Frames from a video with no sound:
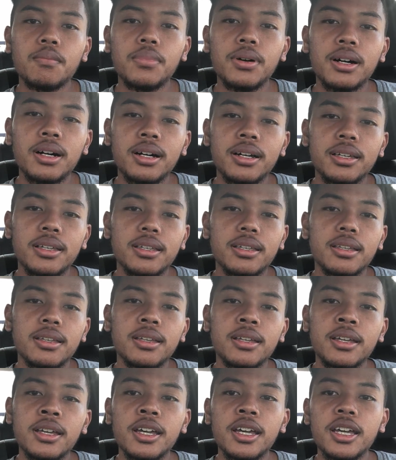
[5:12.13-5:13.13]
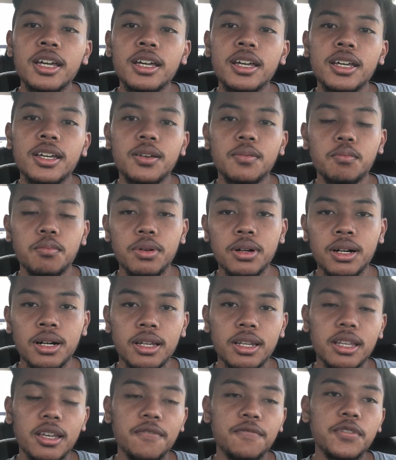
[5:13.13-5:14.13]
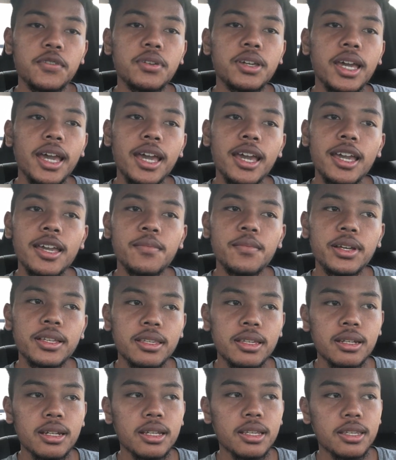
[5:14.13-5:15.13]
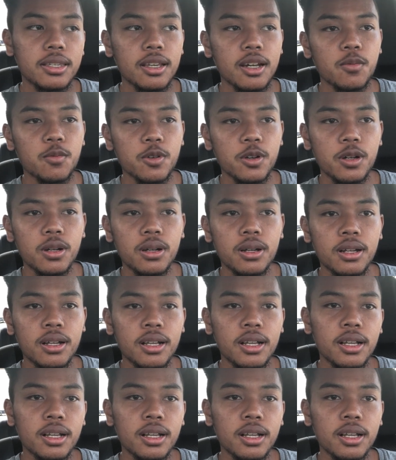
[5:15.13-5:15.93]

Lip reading: But But if you came into this summer